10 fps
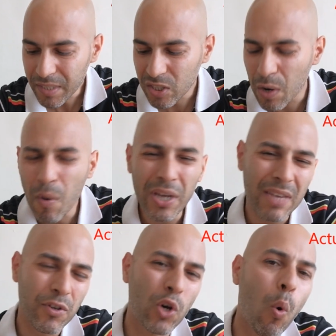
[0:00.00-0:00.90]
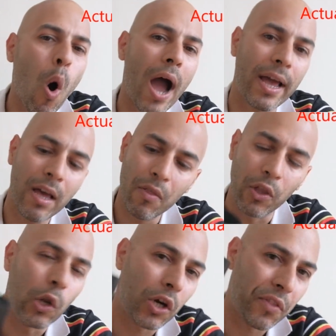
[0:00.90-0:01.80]
So it won't give you quite the
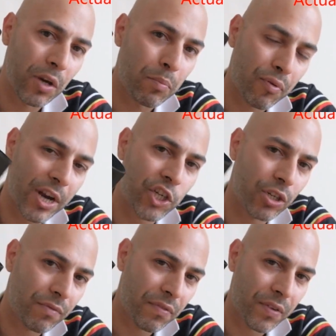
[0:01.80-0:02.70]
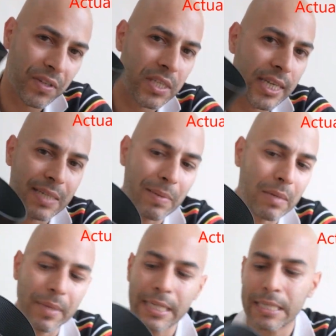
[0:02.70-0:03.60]
look and the compression of the
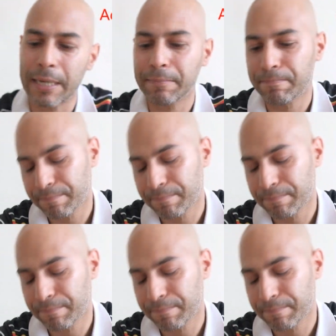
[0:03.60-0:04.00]
56mm.